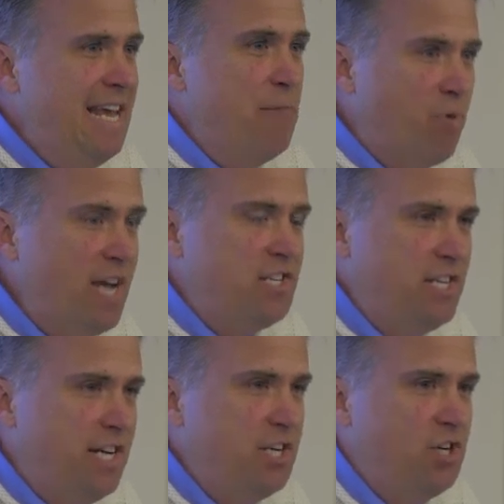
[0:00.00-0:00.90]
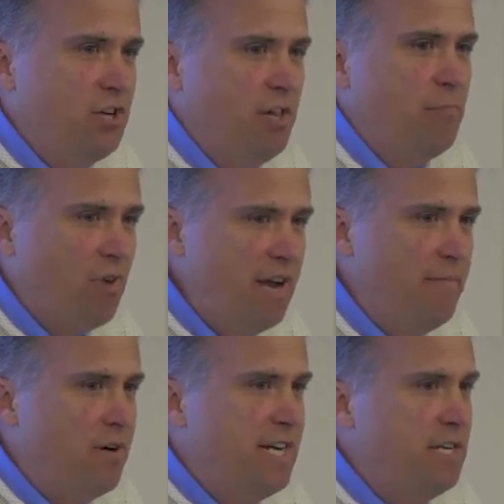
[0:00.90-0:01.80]
a presidential
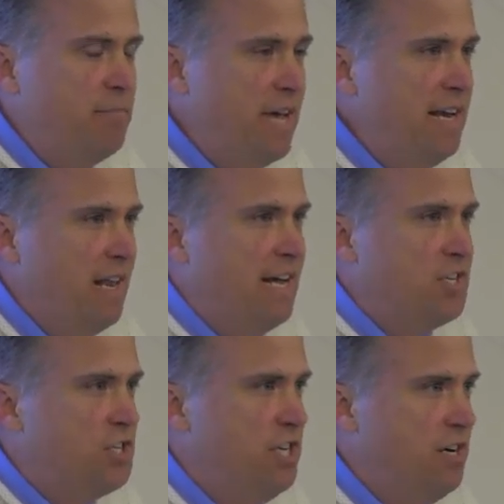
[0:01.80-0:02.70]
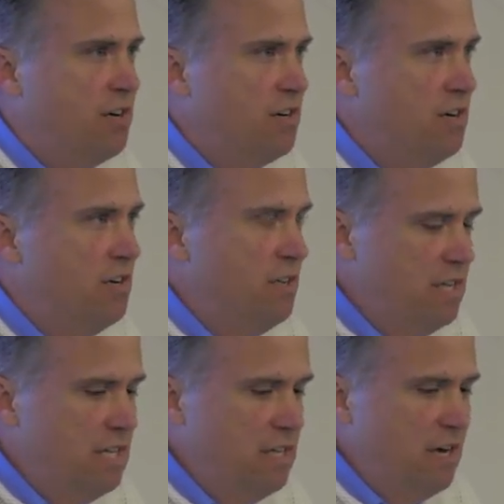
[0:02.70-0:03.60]
primary debate last year,
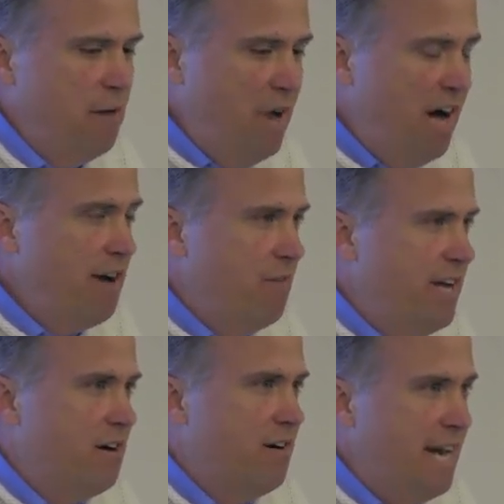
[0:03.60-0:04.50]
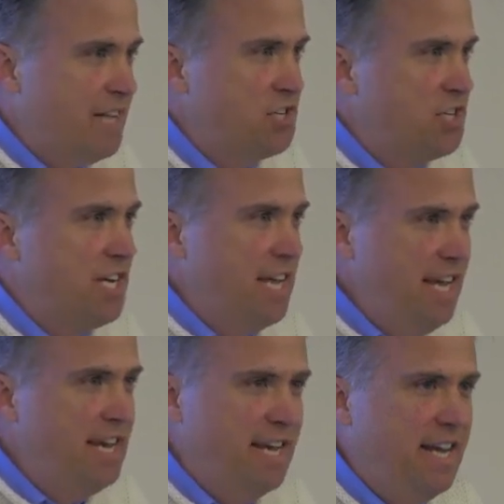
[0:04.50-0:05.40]
a moderator asked a
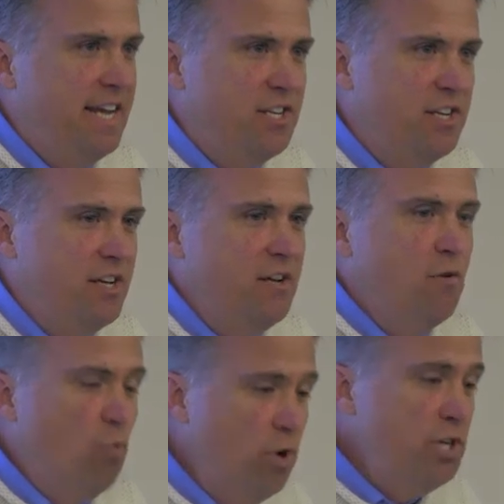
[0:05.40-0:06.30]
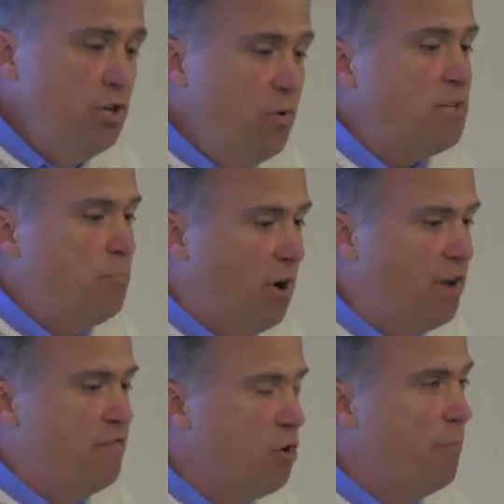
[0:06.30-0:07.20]
candidate, would you, as
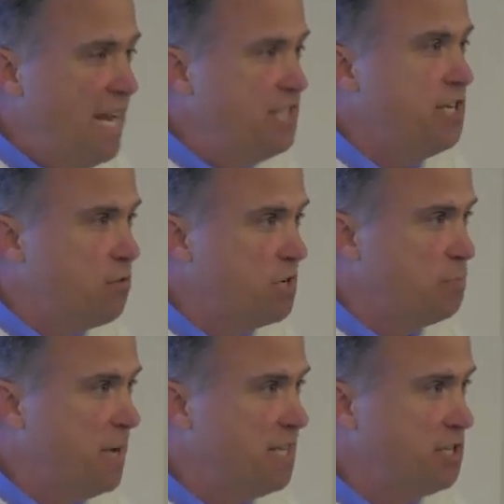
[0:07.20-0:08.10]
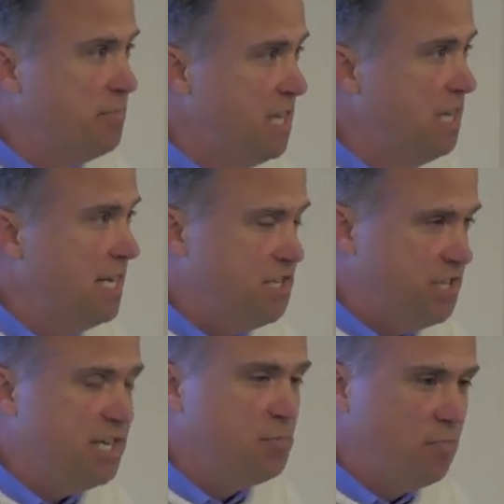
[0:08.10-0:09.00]
part of your basic
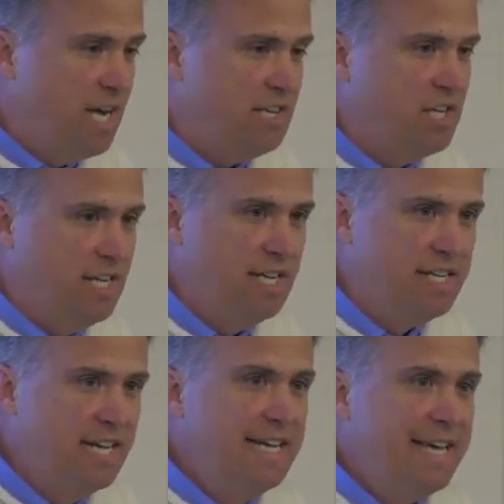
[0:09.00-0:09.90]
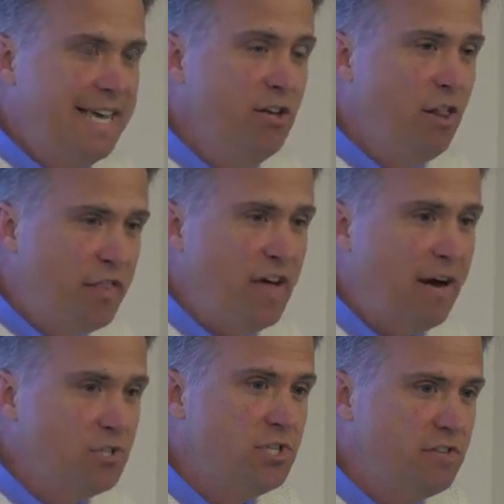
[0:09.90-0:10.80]
responsibilities as president, kill
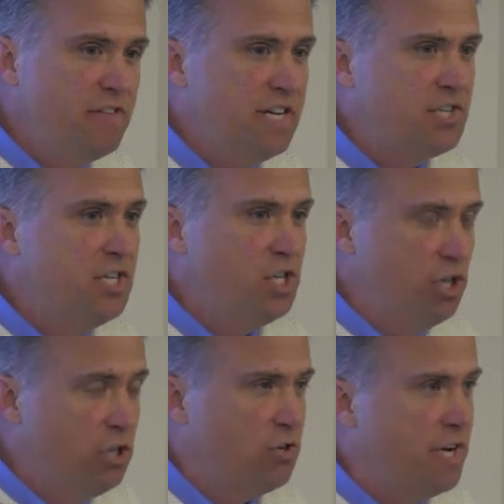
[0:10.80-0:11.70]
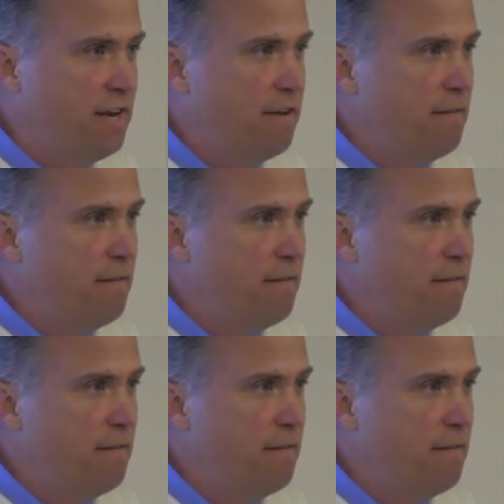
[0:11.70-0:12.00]
thousands of innocent children?